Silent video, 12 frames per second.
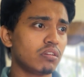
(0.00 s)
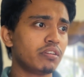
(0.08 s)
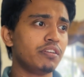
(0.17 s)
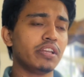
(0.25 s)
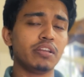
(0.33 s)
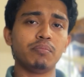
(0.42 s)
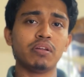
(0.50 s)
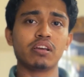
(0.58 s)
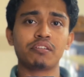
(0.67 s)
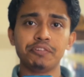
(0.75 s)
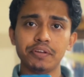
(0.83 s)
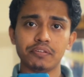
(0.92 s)
created by the
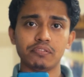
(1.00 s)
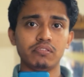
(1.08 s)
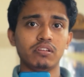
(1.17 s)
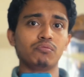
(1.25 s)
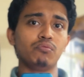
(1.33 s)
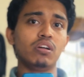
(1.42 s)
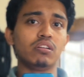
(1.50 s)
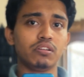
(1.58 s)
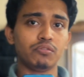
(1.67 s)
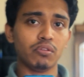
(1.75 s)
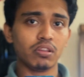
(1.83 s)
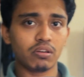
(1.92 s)
creator, the one
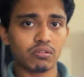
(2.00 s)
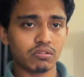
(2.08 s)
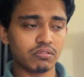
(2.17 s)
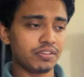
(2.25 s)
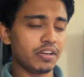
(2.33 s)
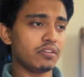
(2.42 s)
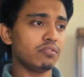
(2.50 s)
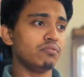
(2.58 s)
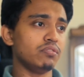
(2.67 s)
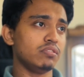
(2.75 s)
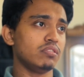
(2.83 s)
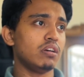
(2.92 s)
and only creator, who
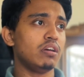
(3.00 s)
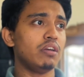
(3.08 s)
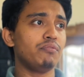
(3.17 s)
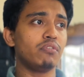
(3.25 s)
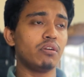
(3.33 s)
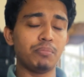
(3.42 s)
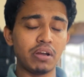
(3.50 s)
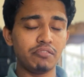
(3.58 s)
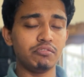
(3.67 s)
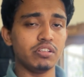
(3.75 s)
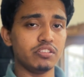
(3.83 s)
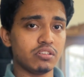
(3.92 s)
is for my
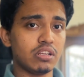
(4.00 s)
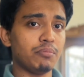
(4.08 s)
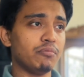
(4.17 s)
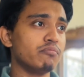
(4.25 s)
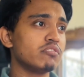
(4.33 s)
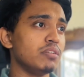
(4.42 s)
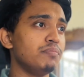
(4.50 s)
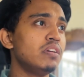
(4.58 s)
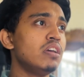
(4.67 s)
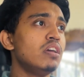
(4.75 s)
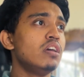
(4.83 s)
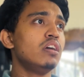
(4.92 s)
religion, I'm a Muslim.
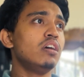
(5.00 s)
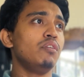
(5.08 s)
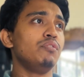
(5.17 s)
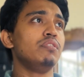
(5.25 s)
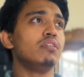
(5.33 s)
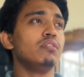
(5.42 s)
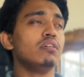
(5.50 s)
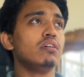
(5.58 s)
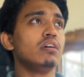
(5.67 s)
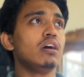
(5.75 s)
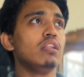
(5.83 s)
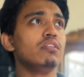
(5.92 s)

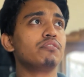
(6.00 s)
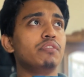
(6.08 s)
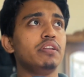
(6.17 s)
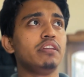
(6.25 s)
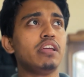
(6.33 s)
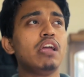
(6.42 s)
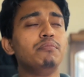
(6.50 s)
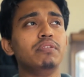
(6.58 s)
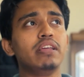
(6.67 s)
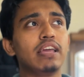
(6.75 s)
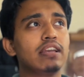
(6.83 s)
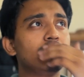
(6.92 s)
Allah created
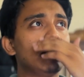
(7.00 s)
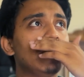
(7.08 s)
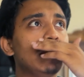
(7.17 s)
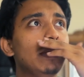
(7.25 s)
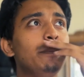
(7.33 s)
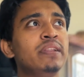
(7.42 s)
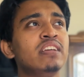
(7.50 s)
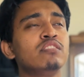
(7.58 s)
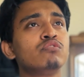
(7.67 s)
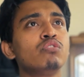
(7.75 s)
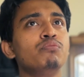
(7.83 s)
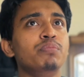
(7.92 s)
everything, and everything
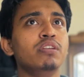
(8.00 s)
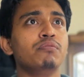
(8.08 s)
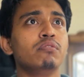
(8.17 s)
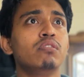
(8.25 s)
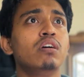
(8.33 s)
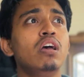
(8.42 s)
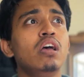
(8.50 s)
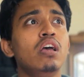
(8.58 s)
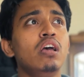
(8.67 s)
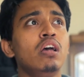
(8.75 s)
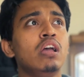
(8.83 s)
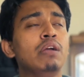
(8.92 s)
is so beautiful.
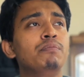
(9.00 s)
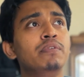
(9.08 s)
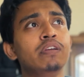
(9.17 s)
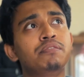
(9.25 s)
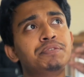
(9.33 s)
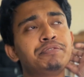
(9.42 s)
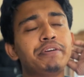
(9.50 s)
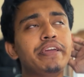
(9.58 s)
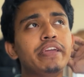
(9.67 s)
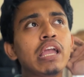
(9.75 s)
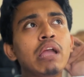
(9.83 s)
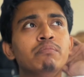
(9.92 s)
Every
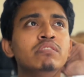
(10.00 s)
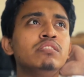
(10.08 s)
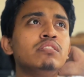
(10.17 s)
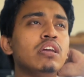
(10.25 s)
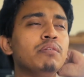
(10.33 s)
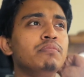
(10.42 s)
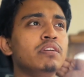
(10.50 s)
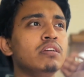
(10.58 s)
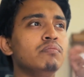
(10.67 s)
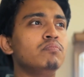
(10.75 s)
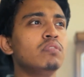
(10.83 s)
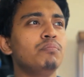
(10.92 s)
tree,
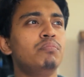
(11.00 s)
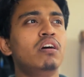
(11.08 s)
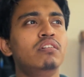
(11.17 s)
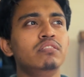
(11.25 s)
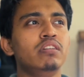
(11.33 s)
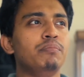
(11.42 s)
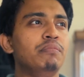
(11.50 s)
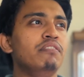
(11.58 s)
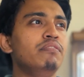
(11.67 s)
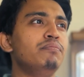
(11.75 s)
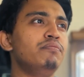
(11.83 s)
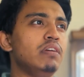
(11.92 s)
every bird,
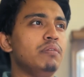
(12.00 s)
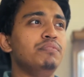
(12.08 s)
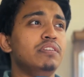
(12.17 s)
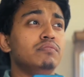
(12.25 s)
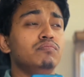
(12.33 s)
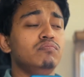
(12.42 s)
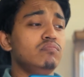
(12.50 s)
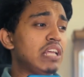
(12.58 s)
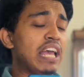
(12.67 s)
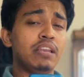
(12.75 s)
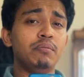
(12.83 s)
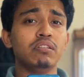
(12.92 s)
every
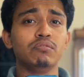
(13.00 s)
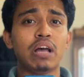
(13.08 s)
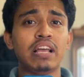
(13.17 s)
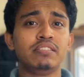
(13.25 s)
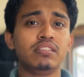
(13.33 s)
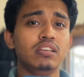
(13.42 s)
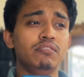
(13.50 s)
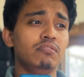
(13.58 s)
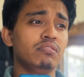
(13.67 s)
animal I see